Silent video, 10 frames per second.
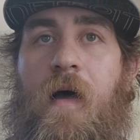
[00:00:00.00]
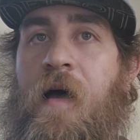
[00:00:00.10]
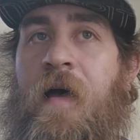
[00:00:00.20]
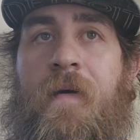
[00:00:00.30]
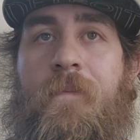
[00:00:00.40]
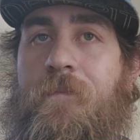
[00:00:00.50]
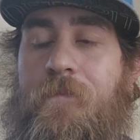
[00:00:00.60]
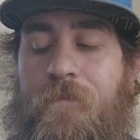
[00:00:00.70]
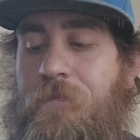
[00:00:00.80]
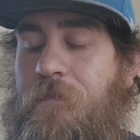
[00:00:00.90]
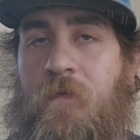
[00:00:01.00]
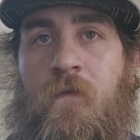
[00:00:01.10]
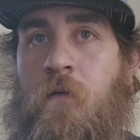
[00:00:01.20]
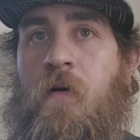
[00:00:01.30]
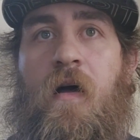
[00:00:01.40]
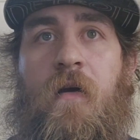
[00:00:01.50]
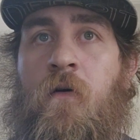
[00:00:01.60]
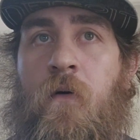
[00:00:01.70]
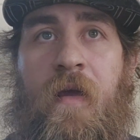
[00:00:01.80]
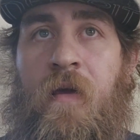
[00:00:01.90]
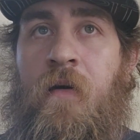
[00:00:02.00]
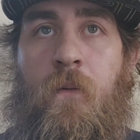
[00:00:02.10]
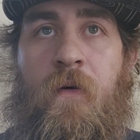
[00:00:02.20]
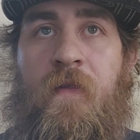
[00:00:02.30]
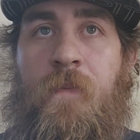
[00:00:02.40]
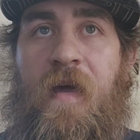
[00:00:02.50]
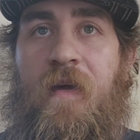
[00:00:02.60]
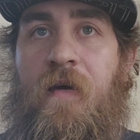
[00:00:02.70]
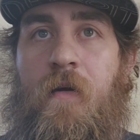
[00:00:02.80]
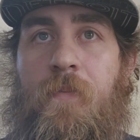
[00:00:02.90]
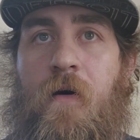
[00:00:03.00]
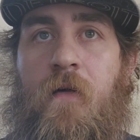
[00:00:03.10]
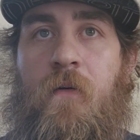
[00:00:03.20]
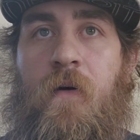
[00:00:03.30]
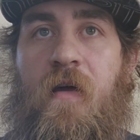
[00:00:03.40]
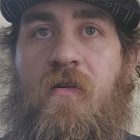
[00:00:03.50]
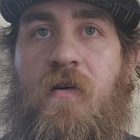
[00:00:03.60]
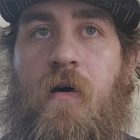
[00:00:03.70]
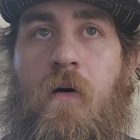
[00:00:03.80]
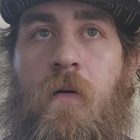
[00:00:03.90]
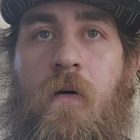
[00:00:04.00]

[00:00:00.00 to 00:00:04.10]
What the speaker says: I do not agree with making it a part of the ratio.